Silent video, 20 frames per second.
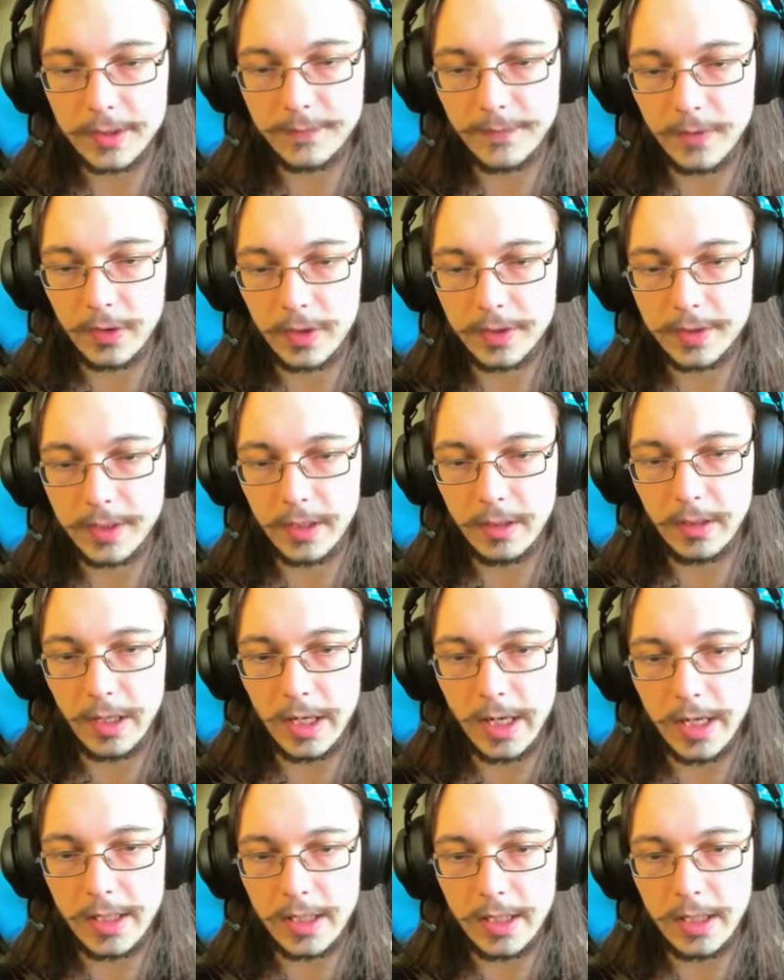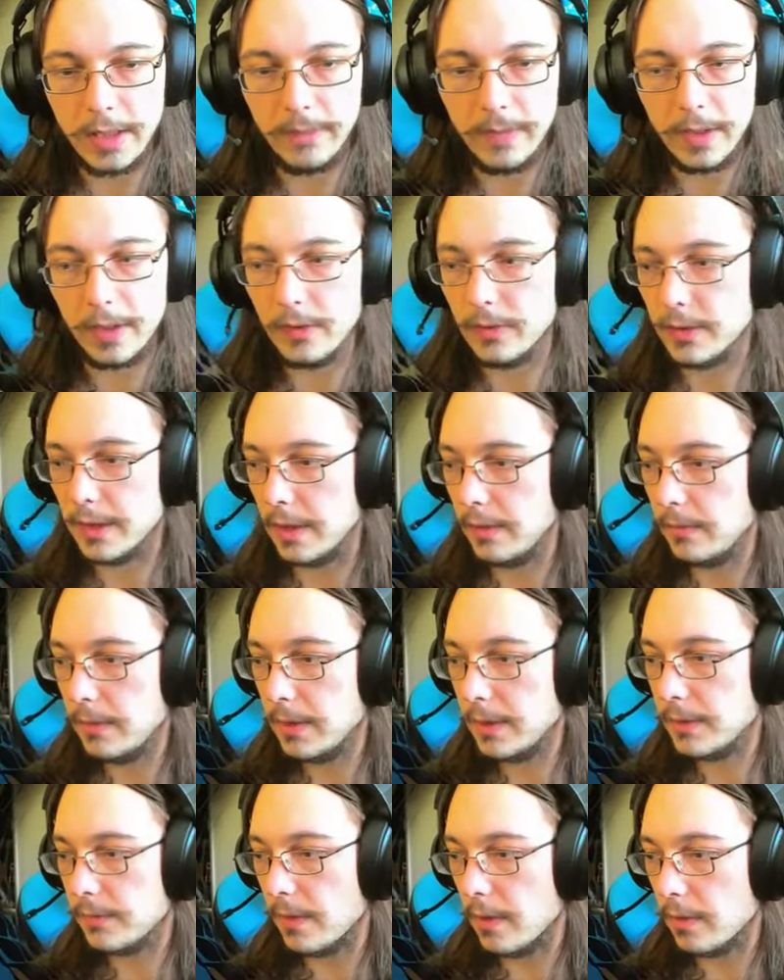furnace here and I didn't even use it. What
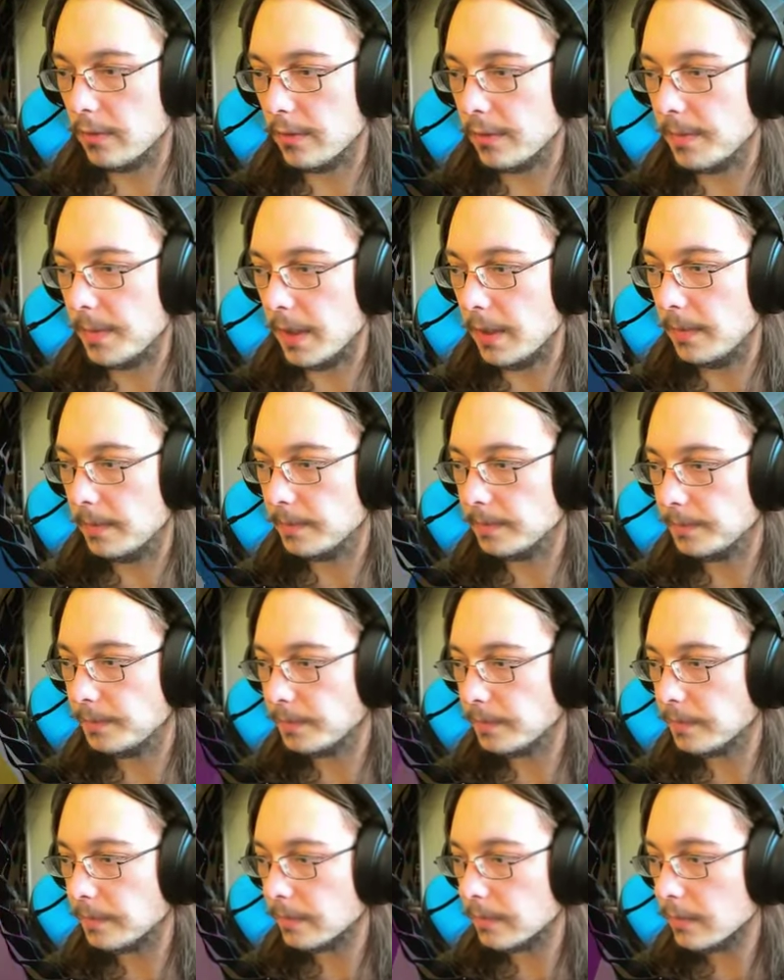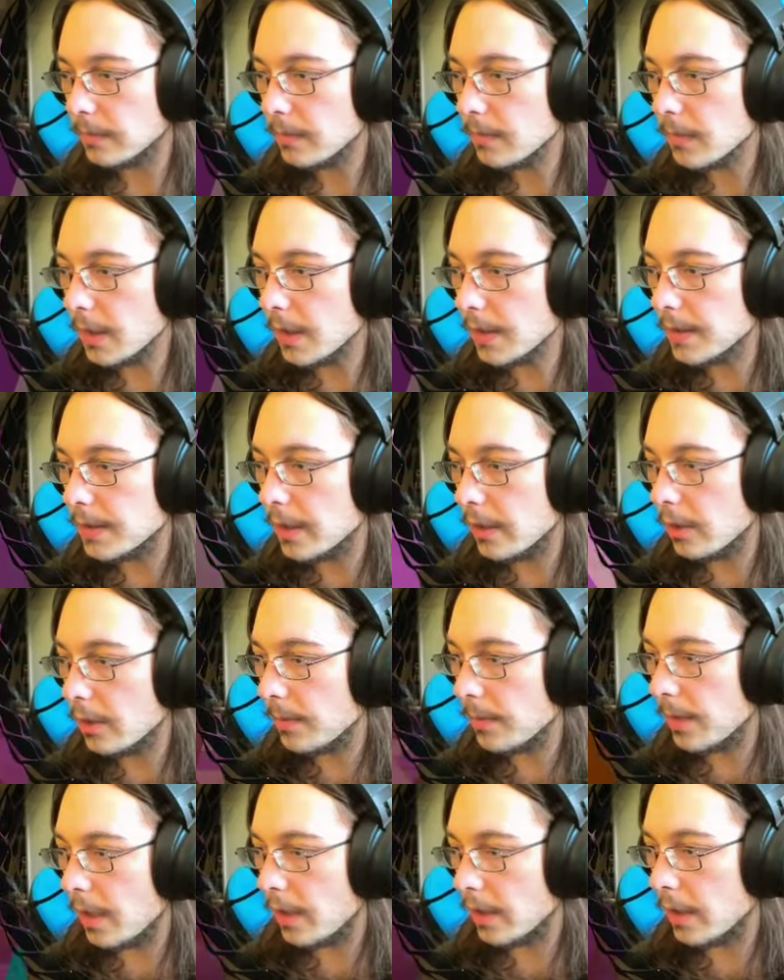is wrong with me? It's dinner,
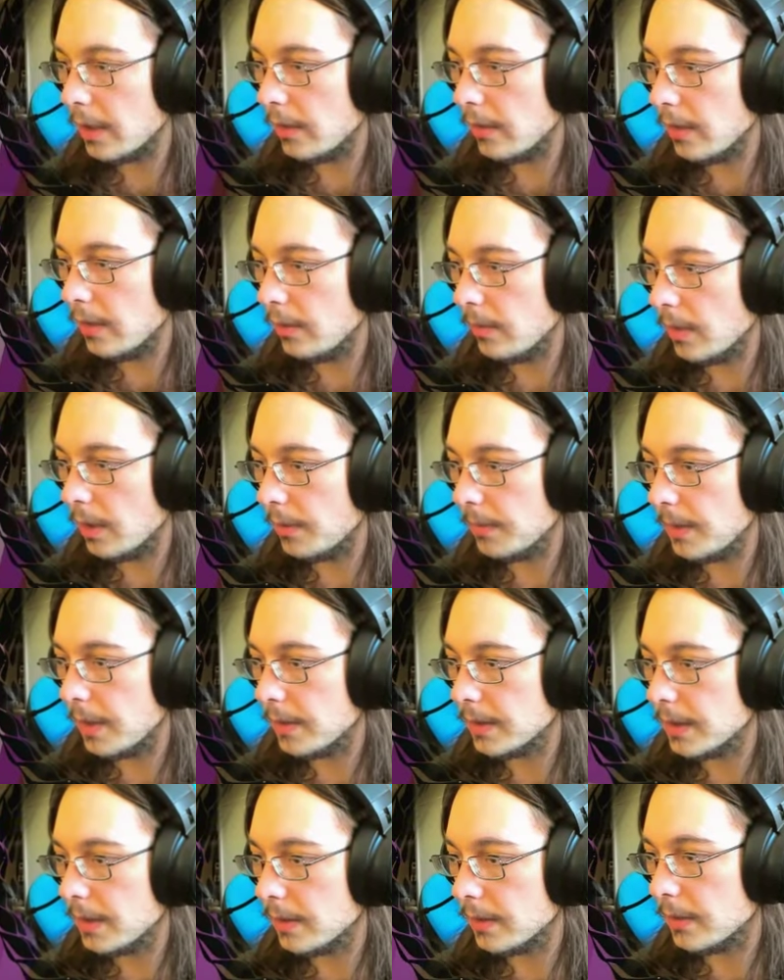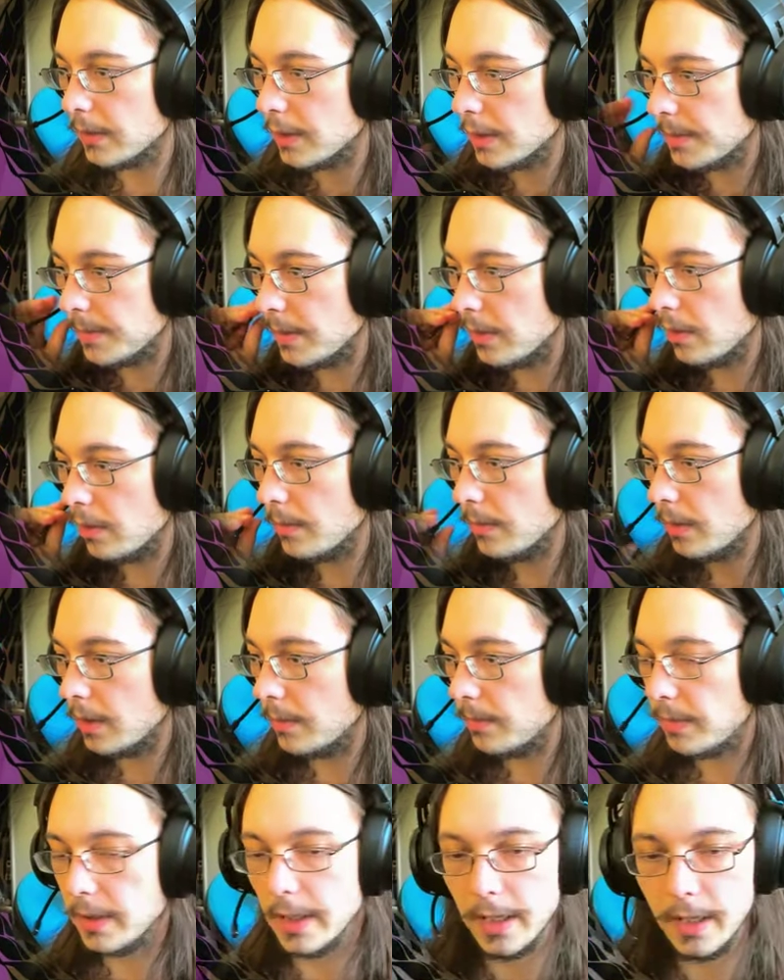but I'll hear you while I'm downstairs, so just be normal
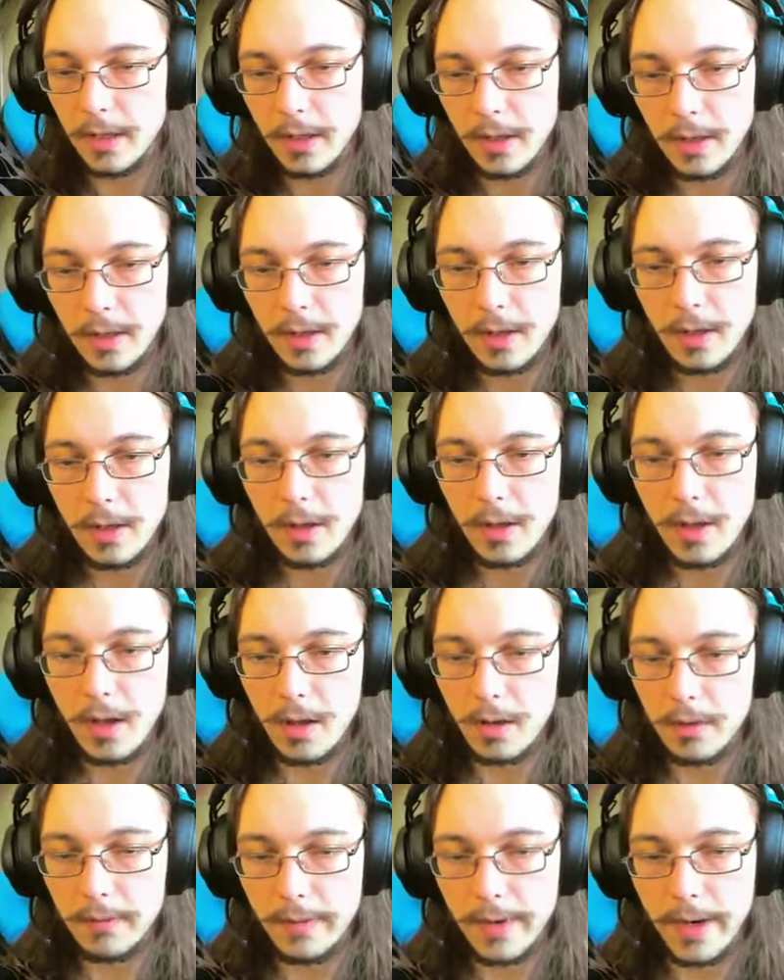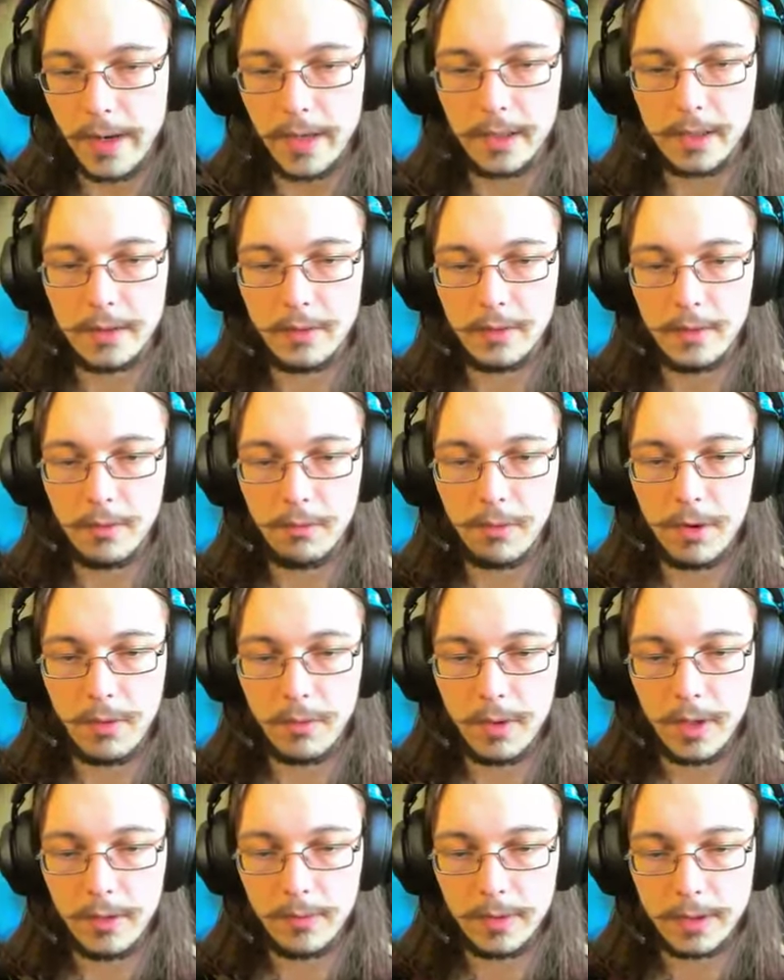and play. Alright. Uh, what,
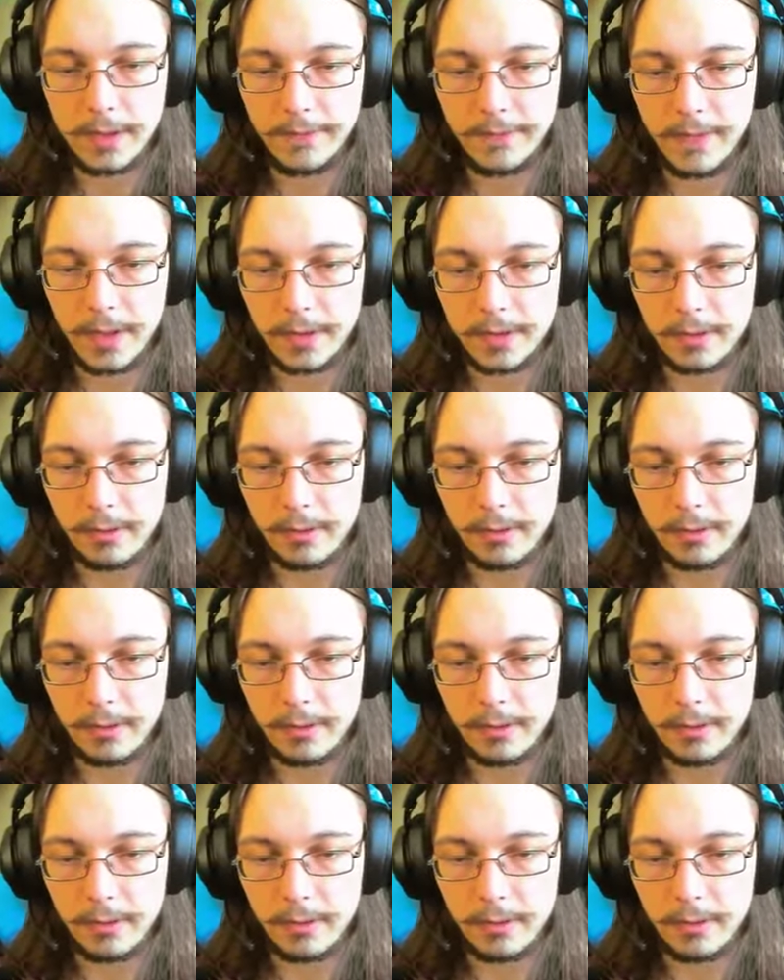what, what defines